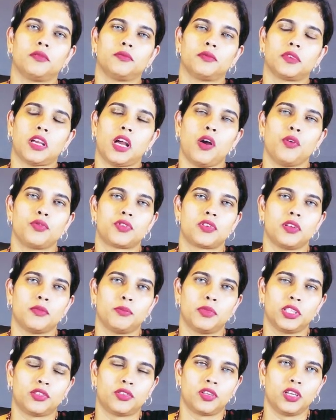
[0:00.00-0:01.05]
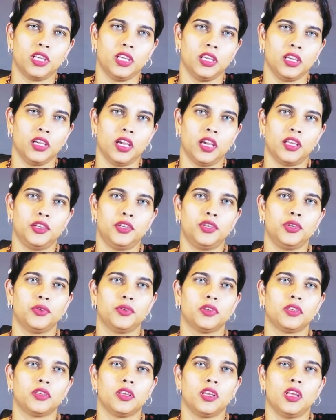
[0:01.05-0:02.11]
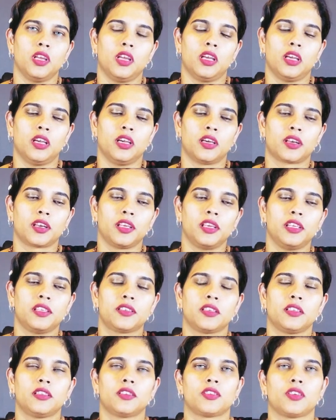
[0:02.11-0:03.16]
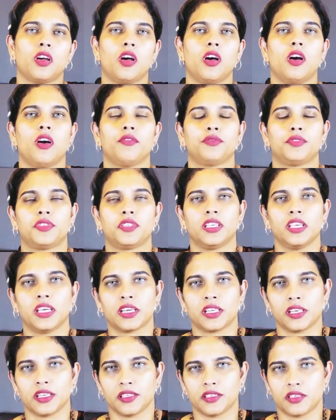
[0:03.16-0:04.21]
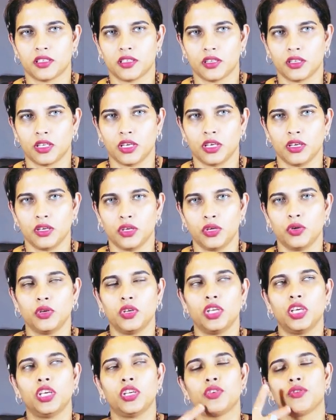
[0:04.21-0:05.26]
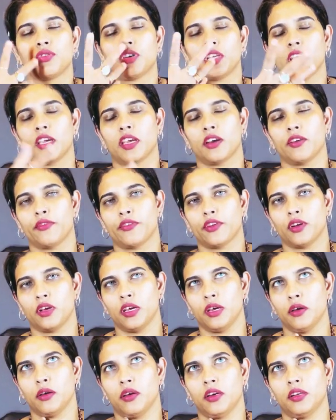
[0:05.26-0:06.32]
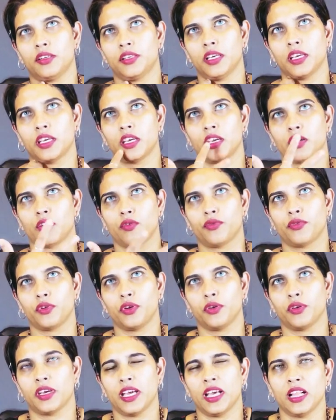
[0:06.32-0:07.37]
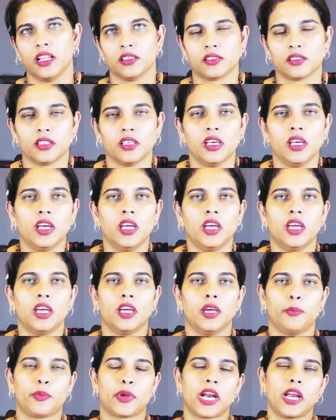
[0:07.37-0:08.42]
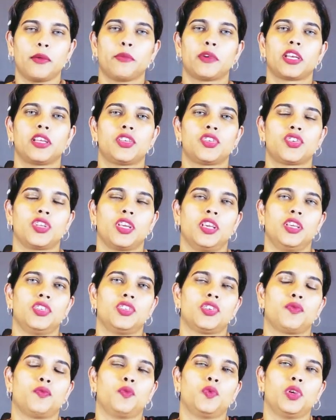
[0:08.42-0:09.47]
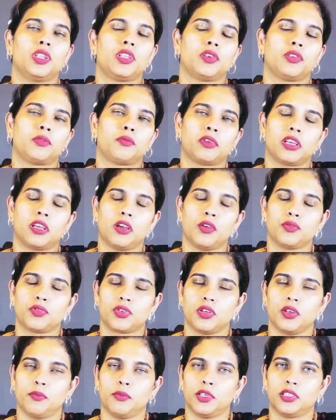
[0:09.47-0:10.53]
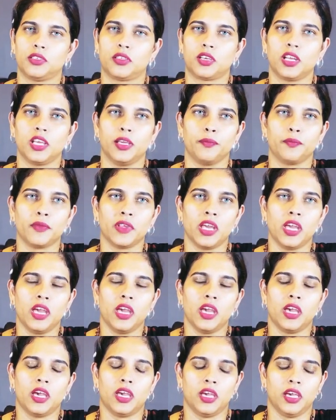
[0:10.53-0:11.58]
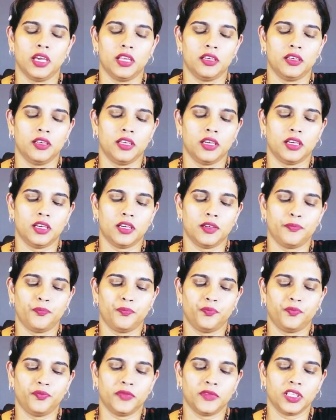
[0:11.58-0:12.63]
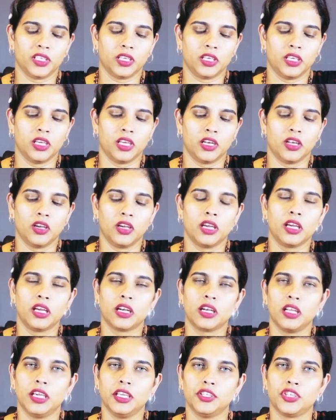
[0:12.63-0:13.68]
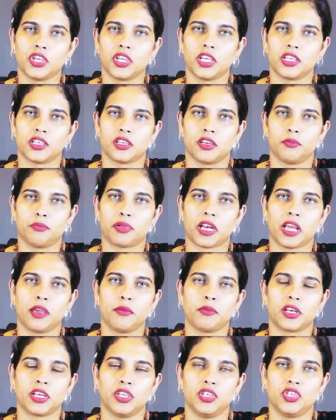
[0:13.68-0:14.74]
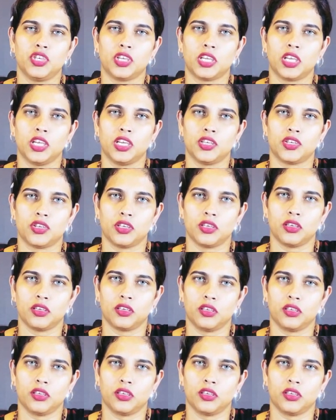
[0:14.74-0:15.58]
house number 3, and your reasons of sickness. You need to take care of your health, primary stage with house number 3, and early education, primary education,